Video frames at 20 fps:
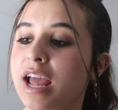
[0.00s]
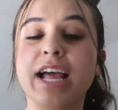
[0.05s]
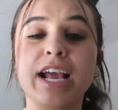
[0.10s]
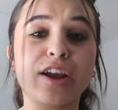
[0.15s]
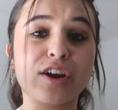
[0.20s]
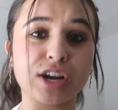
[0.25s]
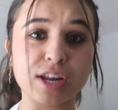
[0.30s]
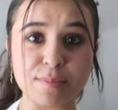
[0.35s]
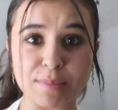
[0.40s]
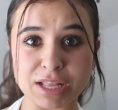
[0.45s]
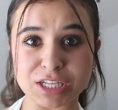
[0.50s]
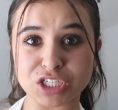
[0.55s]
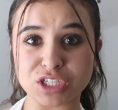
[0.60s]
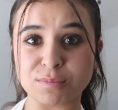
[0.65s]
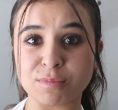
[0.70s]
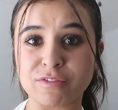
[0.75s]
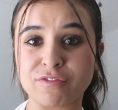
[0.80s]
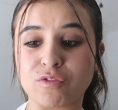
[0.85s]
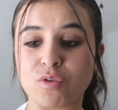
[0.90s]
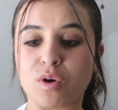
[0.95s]
Like I already
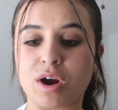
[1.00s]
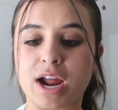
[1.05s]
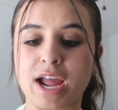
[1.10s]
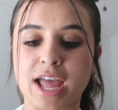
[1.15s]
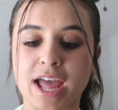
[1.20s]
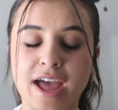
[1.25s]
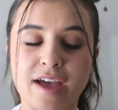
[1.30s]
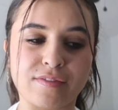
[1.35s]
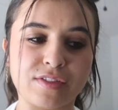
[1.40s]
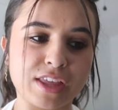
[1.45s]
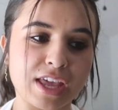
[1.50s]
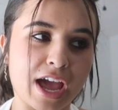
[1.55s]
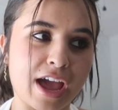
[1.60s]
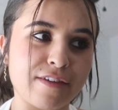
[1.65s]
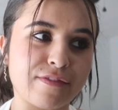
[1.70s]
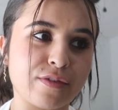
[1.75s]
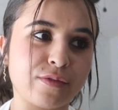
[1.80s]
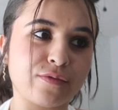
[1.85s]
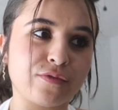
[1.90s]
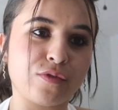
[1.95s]
mentioned before, I have the
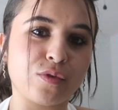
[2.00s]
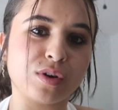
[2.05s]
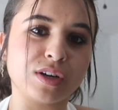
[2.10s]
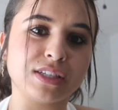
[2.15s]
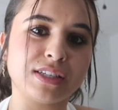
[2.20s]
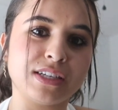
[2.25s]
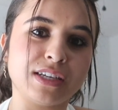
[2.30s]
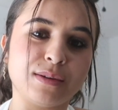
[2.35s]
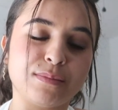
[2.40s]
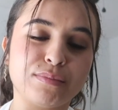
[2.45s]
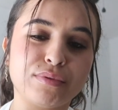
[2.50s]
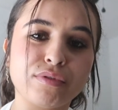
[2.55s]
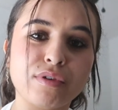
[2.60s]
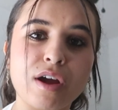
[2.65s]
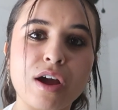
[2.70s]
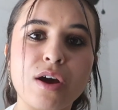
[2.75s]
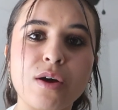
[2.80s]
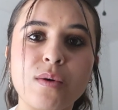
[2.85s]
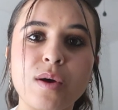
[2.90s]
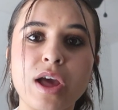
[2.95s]
iPhone 14
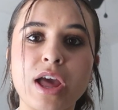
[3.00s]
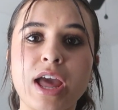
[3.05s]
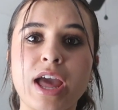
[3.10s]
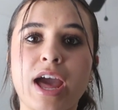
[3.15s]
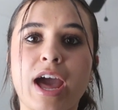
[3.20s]
Pro.